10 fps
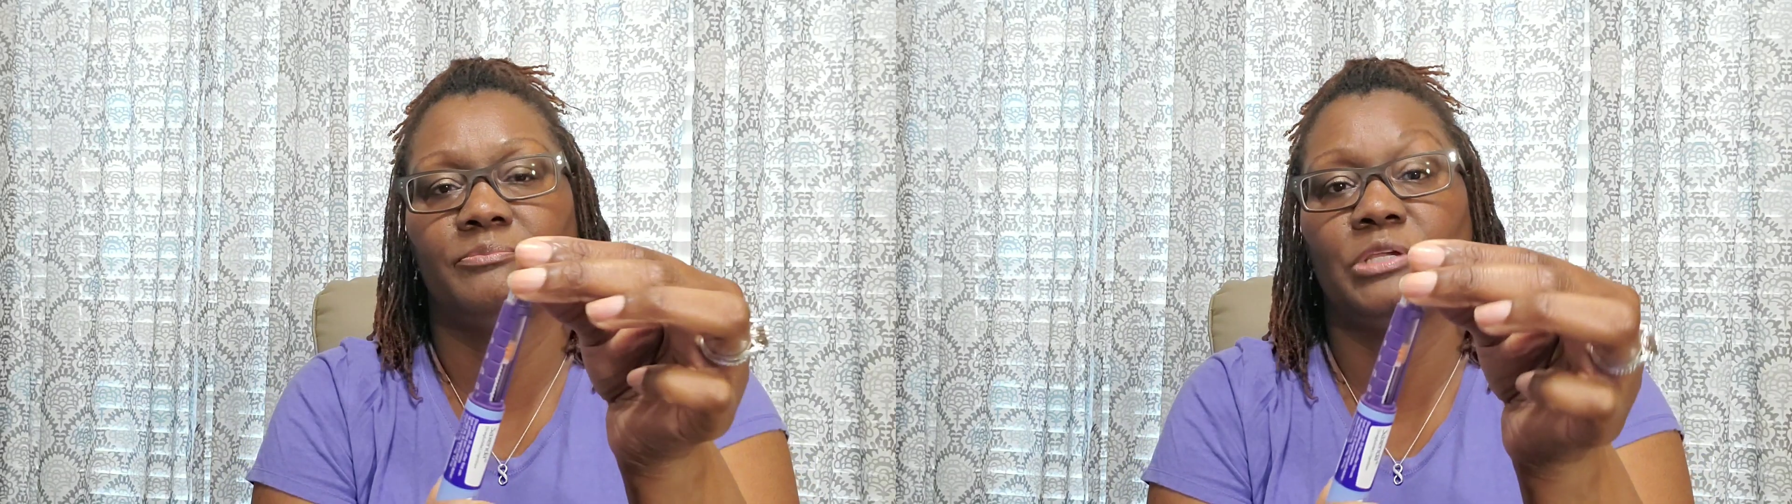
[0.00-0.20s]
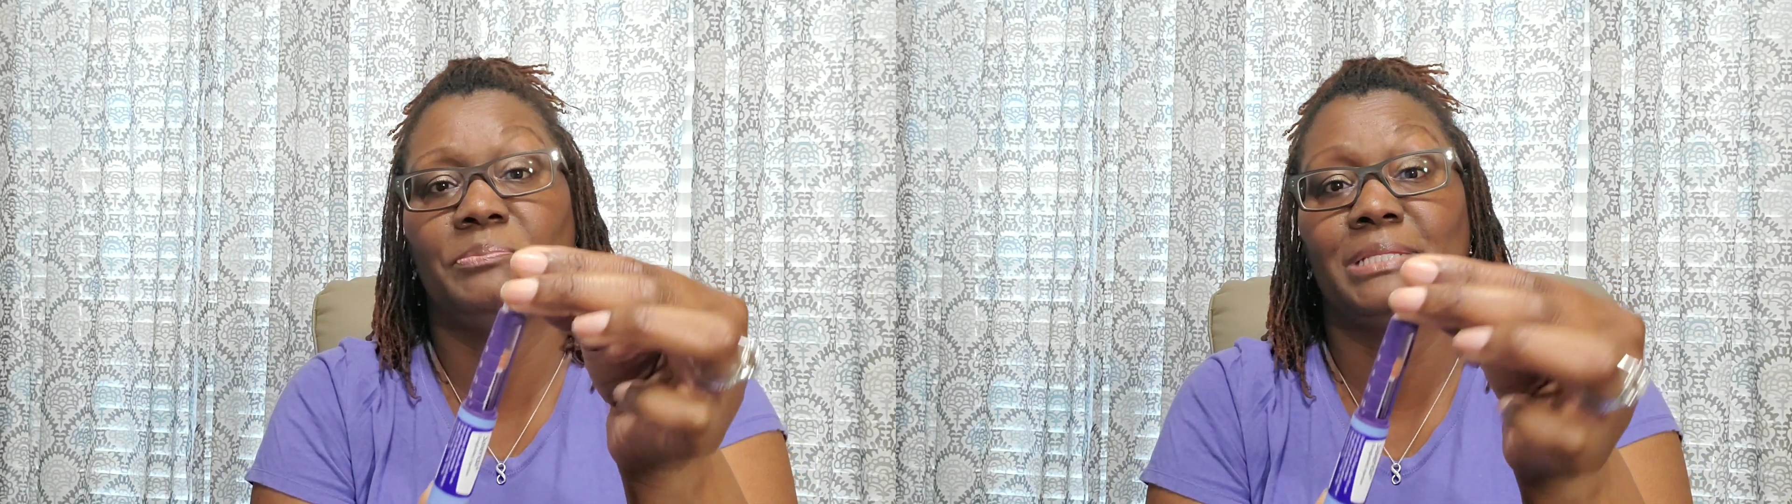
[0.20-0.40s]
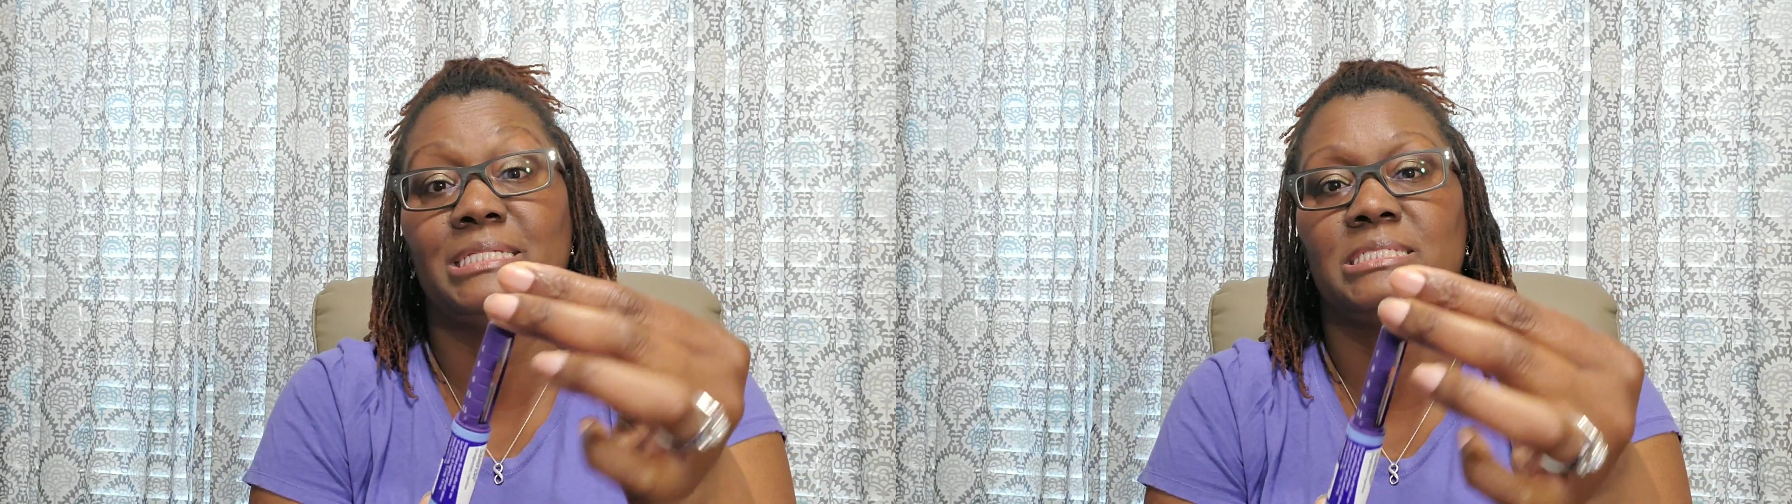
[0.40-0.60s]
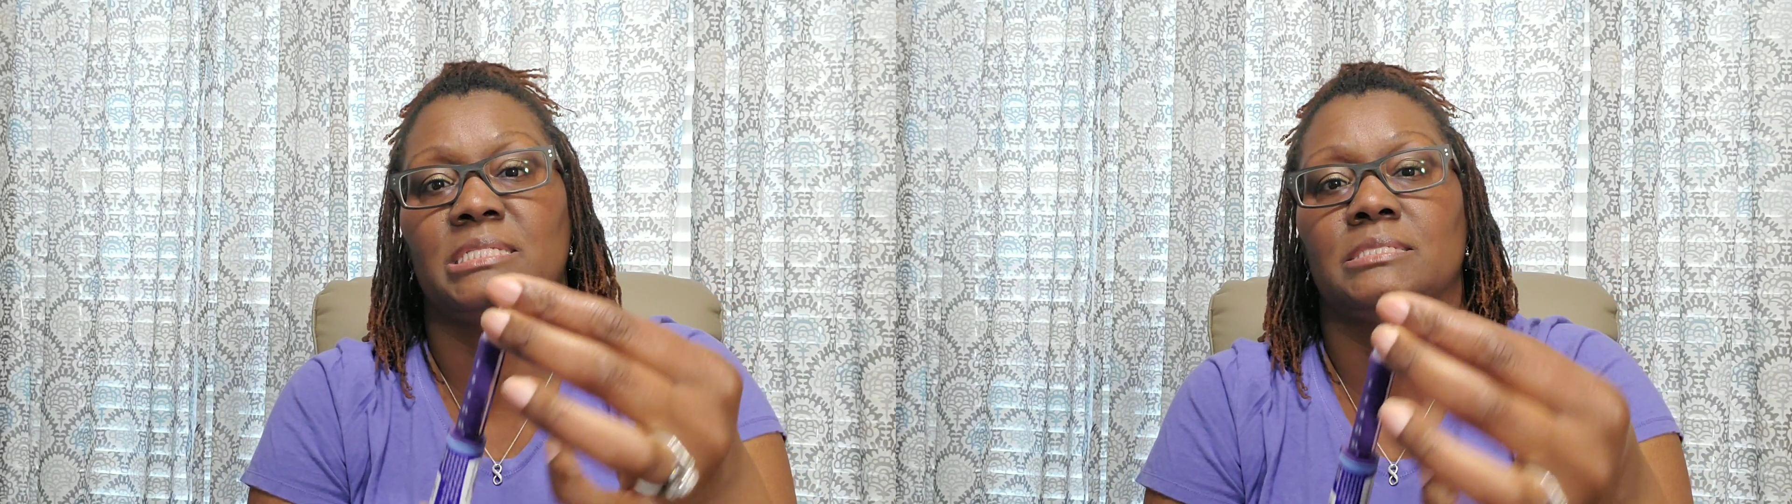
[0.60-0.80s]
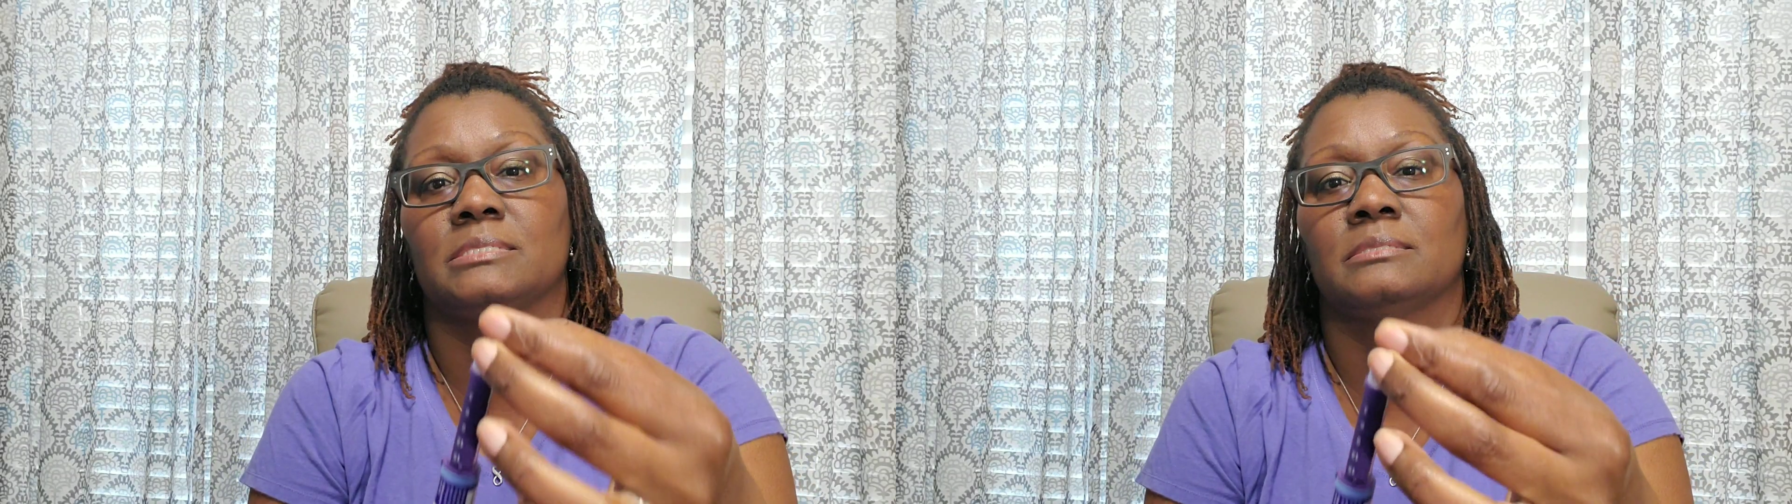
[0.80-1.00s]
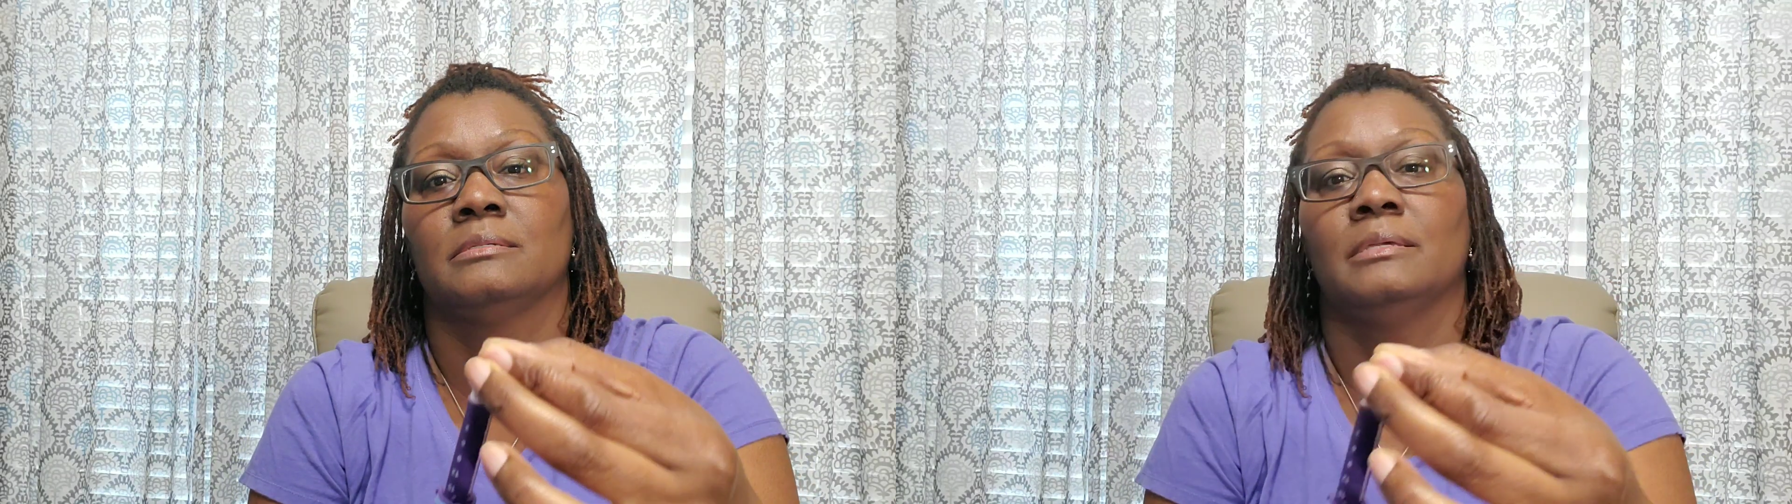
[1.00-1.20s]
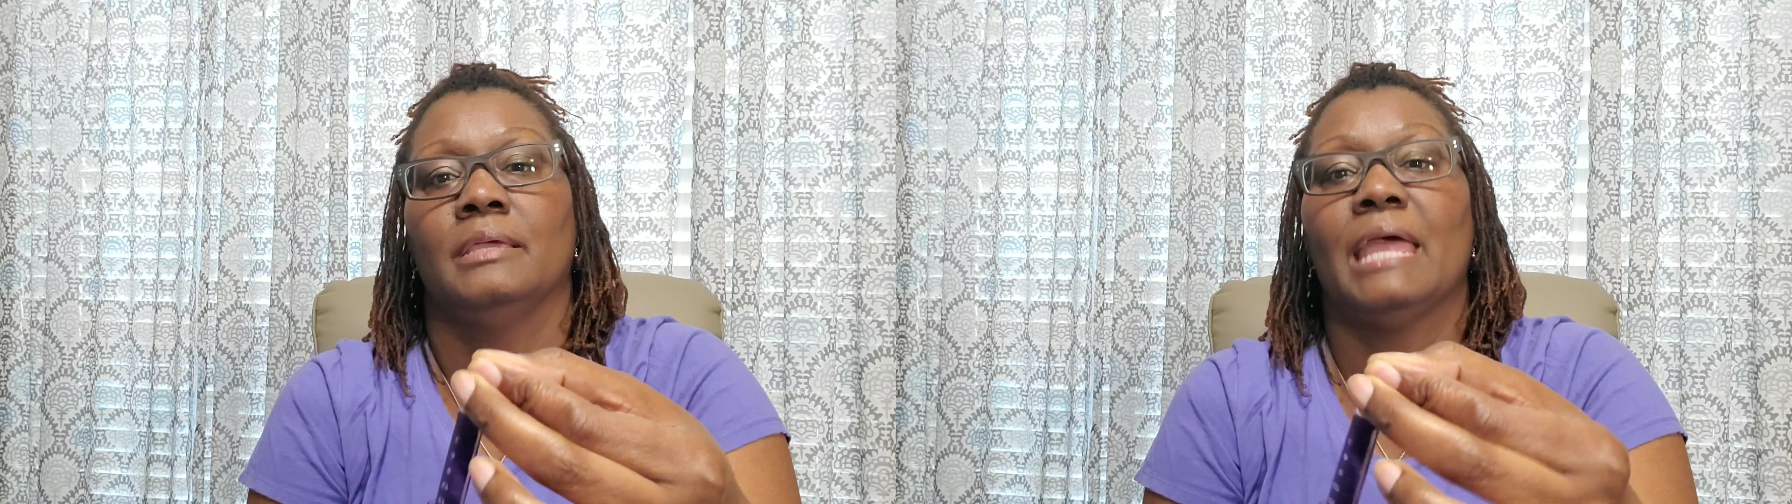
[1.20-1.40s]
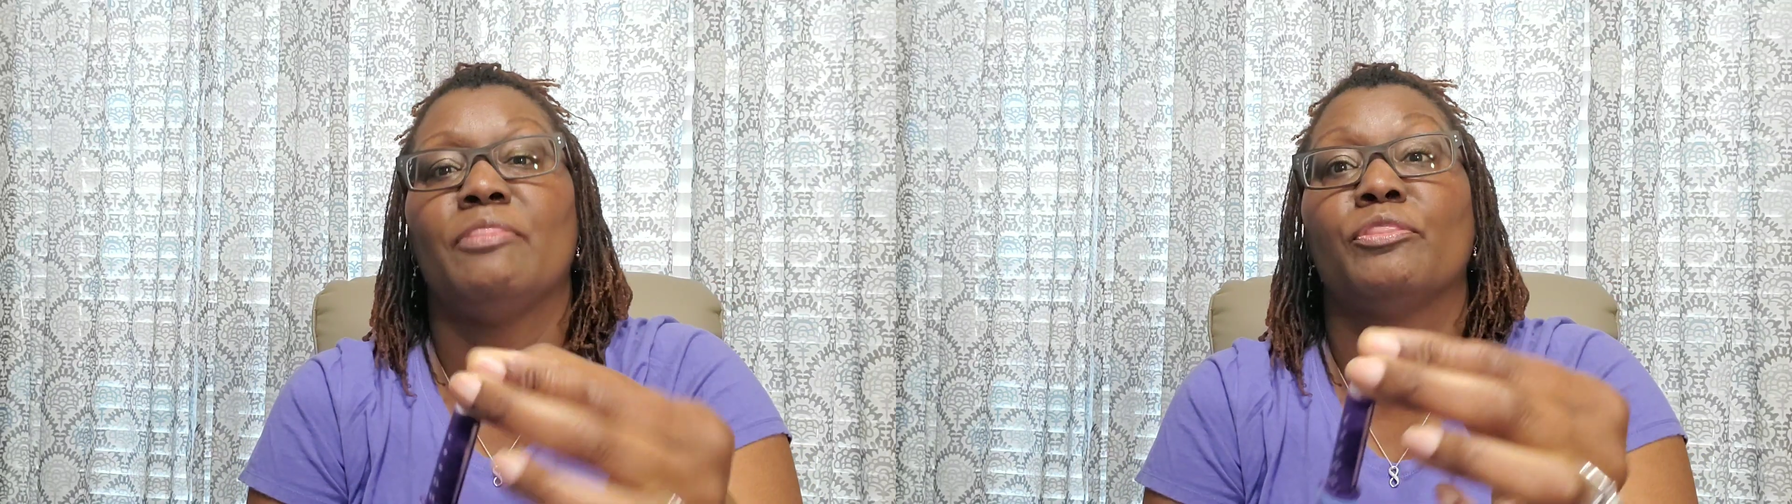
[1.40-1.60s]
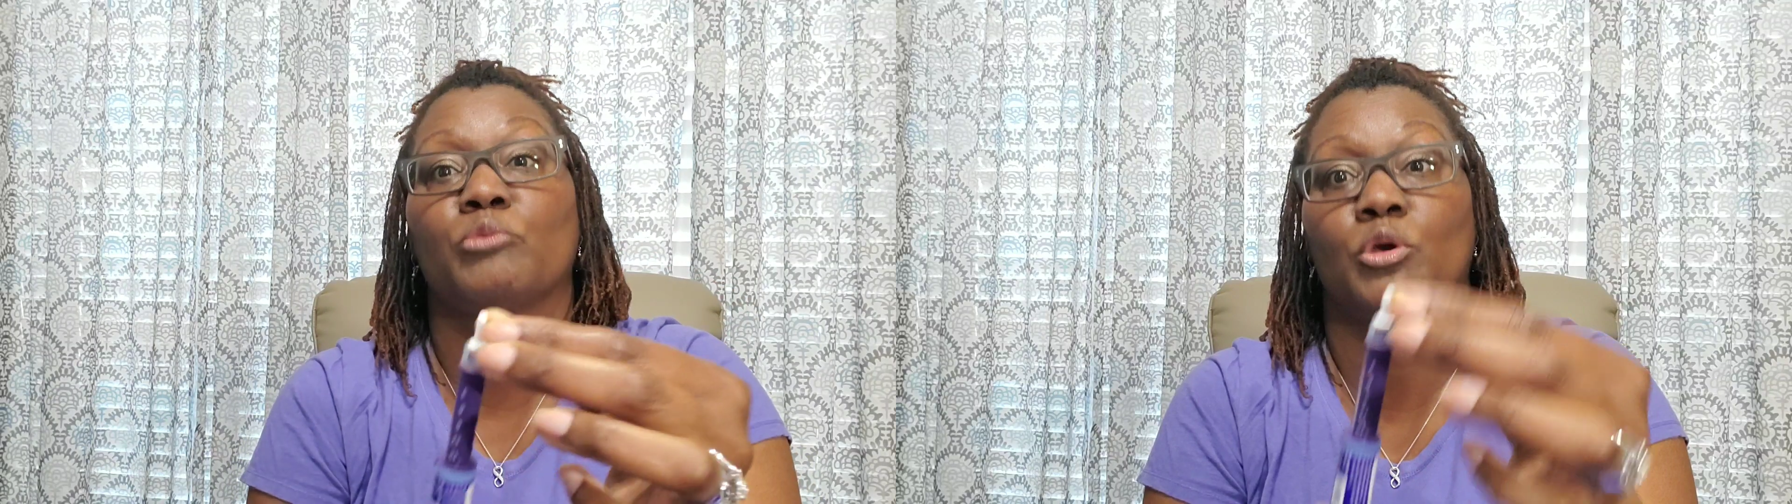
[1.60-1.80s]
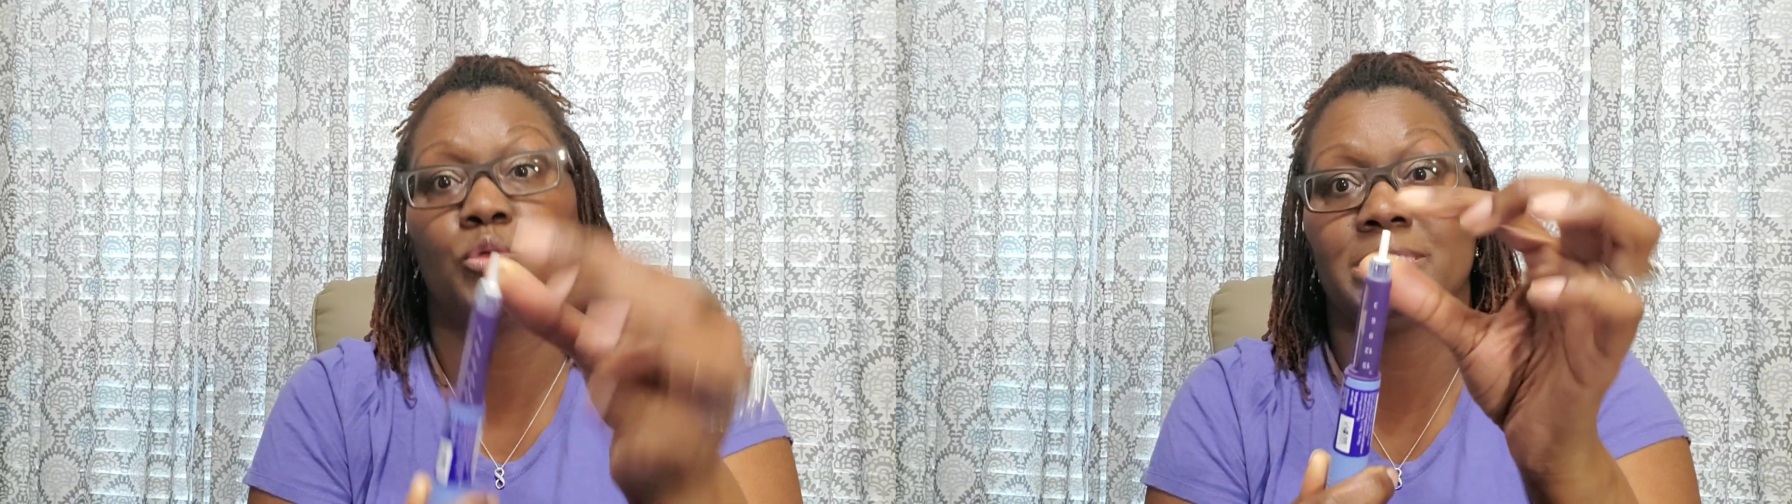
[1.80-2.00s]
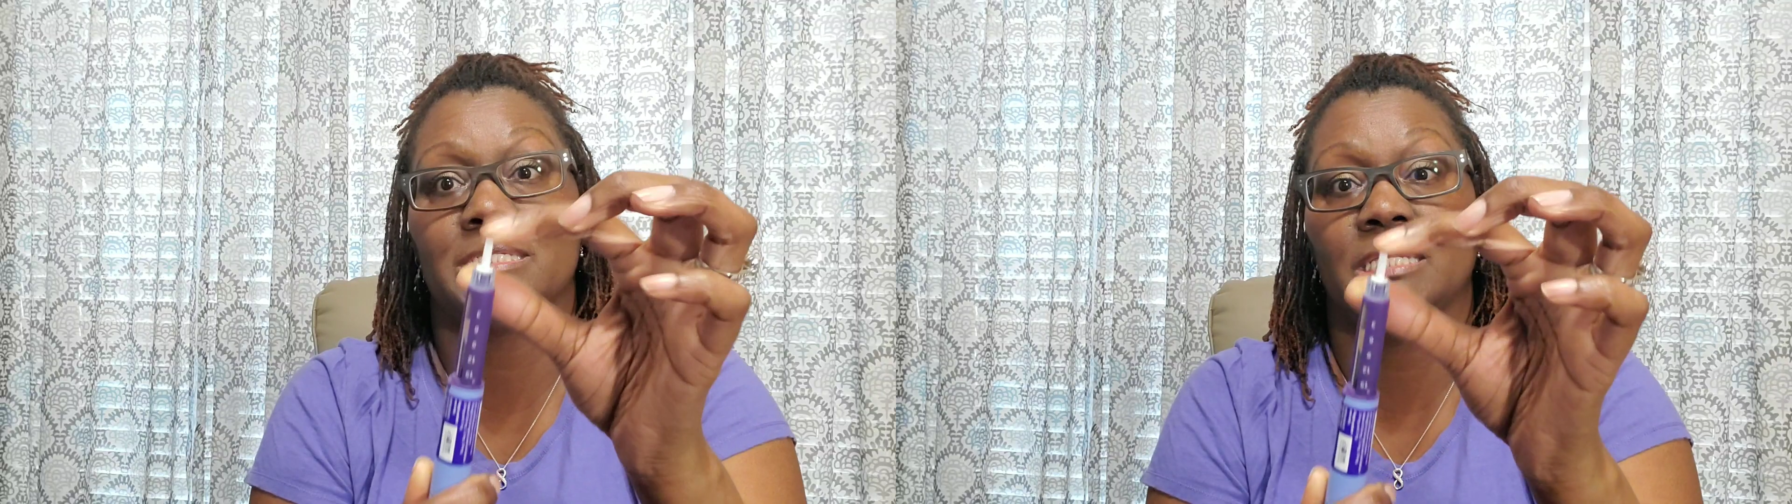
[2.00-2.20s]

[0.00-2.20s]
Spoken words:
replace this and throw this